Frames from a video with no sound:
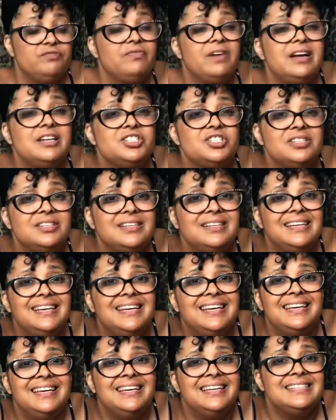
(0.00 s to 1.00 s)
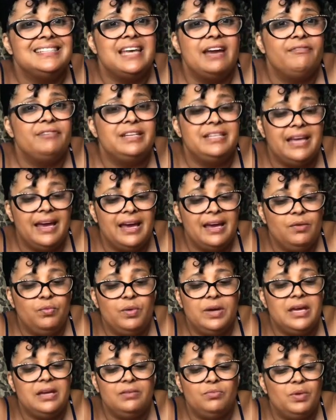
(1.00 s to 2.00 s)
you're rushing. It's every day.
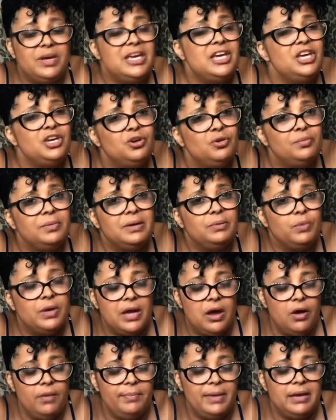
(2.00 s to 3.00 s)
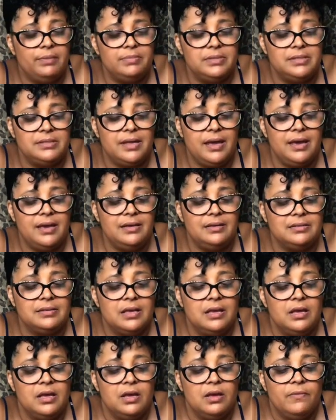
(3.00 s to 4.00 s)
We human. We all make mistakes.
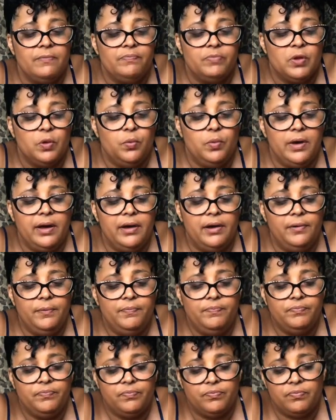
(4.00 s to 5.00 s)
Well,